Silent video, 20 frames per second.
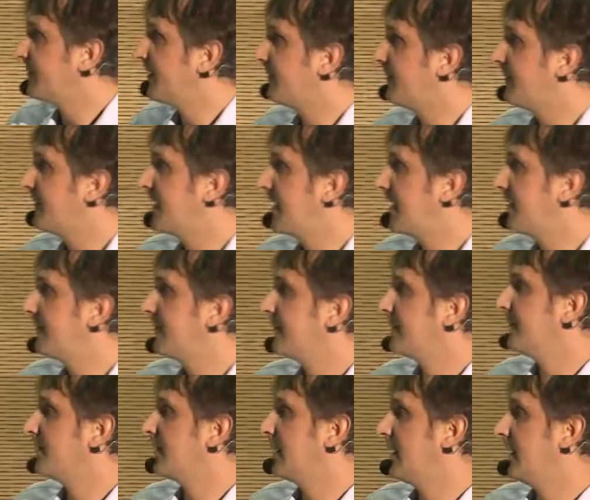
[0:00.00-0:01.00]
if we have
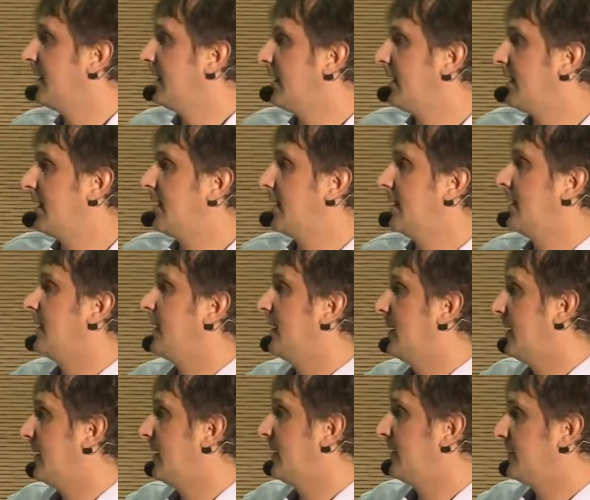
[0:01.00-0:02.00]

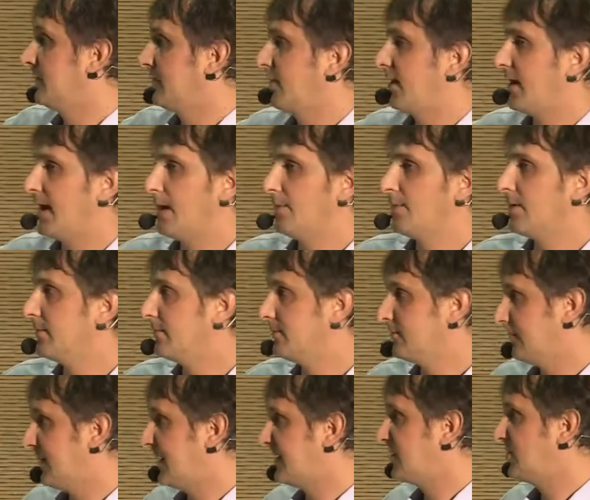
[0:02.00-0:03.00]
reliable
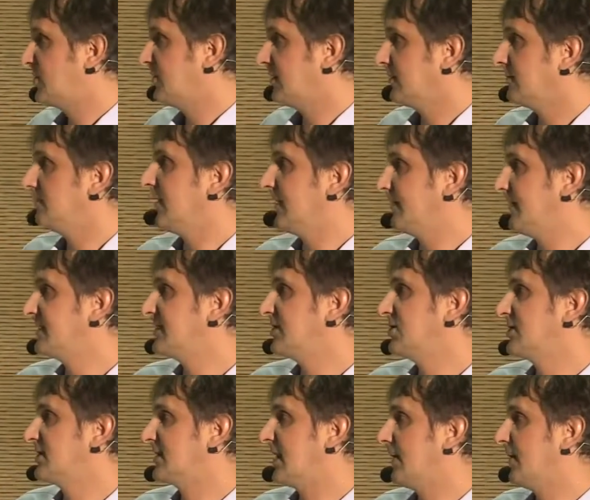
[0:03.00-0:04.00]

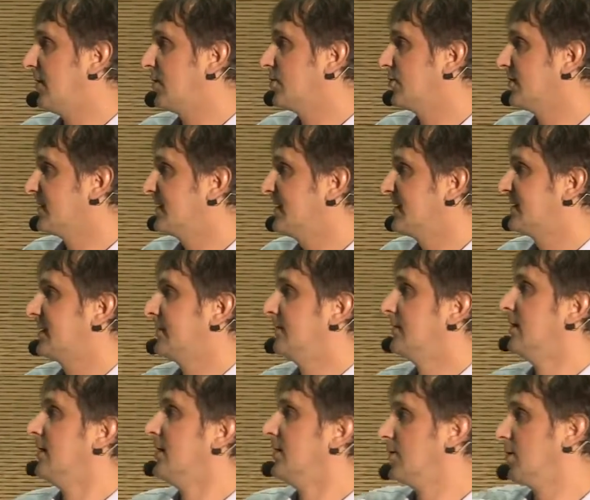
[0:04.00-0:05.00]
messages coming through the system,
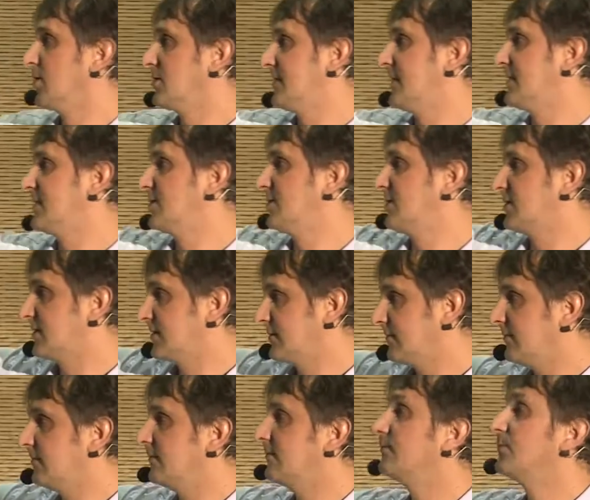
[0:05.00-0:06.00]
those messages
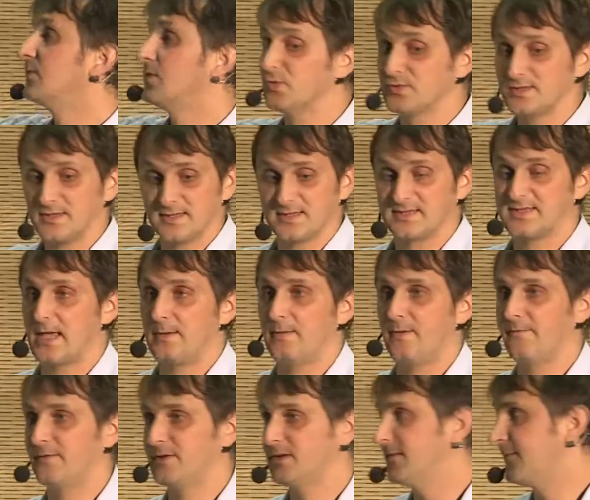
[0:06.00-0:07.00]
using the same
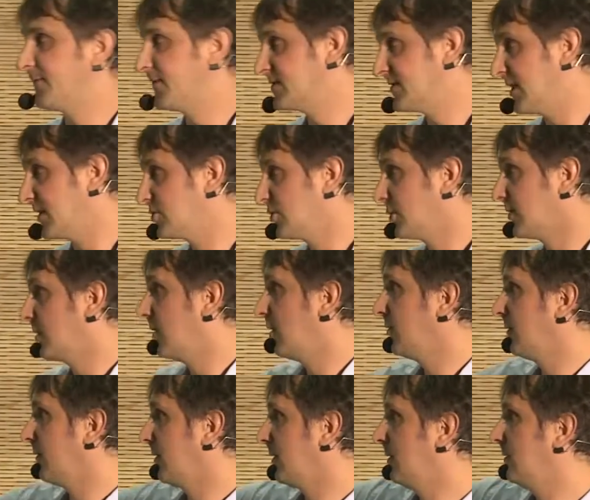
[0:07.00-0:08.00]
infrastructure
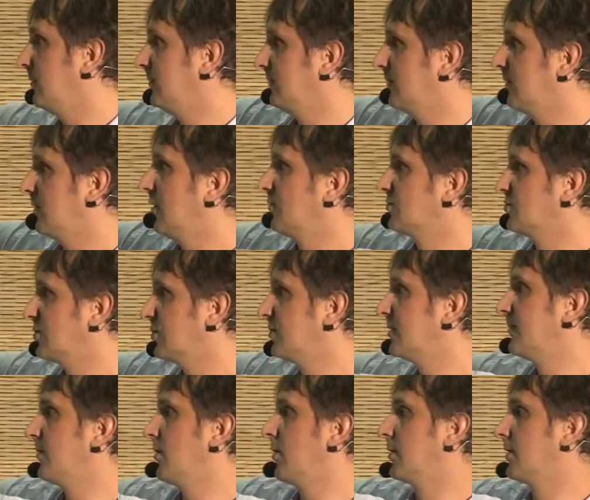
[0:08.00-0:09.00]
goes through the
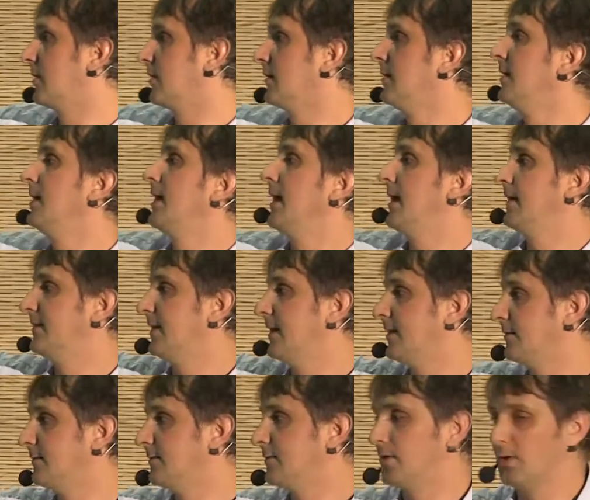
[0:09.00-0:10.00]
broker and
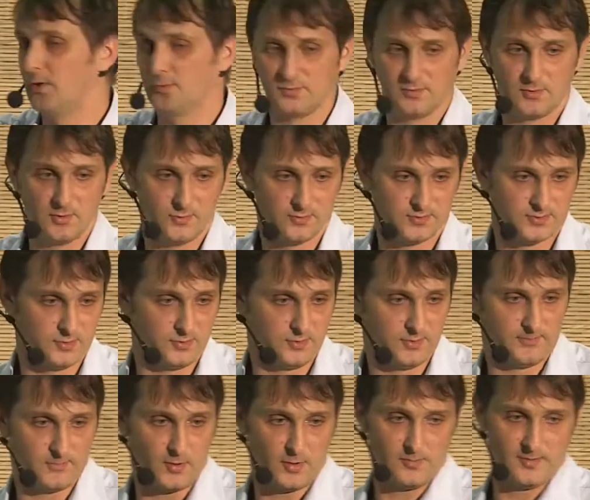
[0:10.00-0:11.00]
then goes to the
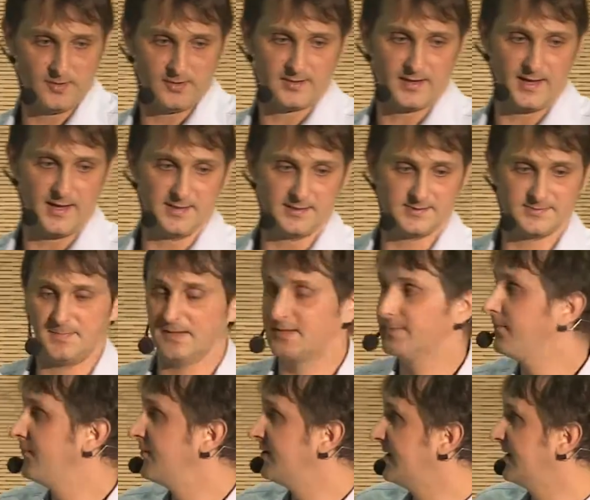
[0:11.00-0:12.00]
appropriate clients.
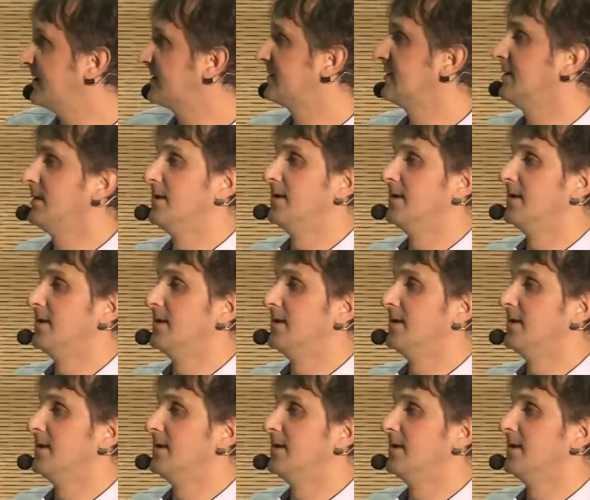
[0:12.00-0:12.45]
But with this,